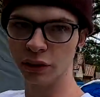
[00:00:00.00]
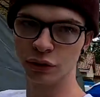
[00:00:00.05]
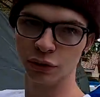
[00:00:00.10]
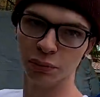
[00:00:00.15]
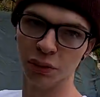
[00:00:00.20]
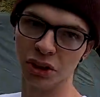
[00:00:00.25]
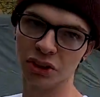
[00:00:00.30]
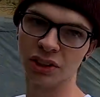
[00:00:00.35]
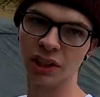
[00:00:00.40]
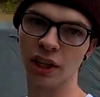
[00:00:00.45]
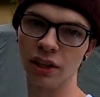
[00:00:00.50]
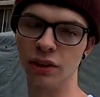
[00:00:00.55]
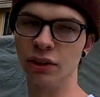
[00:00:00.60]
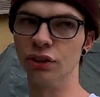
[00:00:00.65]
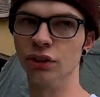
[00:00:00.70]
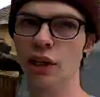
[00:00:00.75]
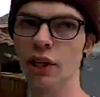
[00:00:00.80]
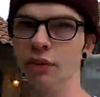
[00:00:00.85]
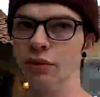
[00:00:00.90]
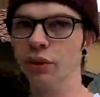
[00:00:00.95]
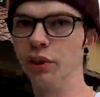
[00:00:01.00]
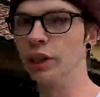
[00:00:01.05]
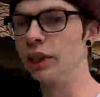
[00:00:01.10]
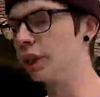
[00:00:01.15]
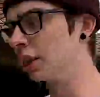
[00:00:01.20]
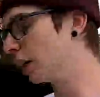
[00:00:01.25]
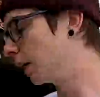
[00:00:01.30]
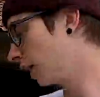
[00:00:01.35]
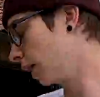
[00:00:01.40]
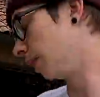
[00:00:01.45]
smoked out the driveway,
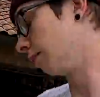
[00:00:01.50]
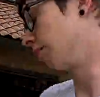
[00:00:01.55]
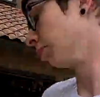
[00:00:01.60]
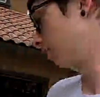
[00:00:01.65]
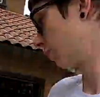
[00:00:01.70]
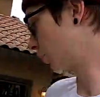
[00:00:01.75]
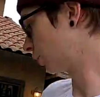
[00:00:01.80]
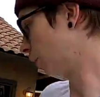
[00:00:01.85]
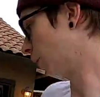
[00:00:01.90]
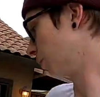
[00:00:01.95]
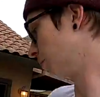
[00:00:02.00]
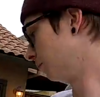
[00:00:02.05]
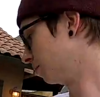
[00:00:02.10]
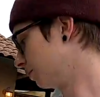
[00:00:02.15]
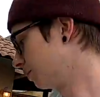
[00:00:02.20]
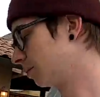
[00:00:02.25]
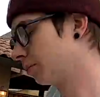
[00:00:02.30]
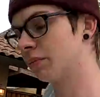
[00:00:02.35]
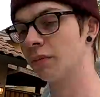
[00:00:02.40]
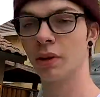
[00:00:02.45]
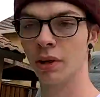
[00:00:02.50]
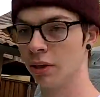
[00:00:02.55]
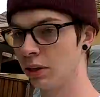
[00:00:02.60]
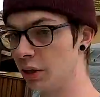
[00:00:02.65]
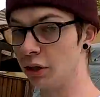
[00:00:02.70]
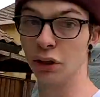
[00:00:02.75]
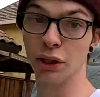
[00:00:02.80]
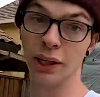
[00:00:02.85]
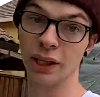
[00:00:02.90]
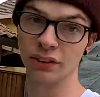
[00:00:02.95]
so
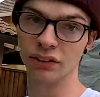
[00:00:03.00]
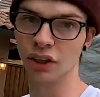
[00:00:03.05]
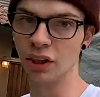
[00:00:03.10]
yeah, that's